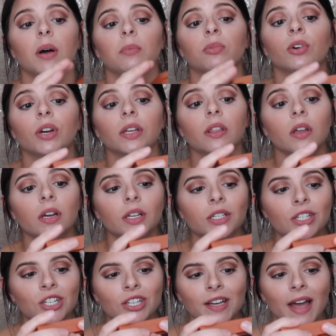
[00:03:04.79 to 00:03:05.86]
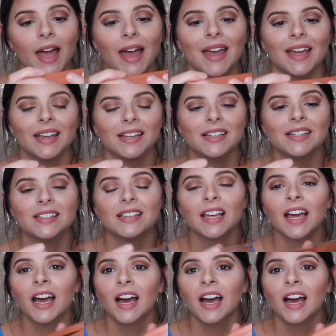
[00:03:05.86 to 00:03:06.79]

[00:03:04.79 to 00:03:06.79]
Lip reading: pre-launch, and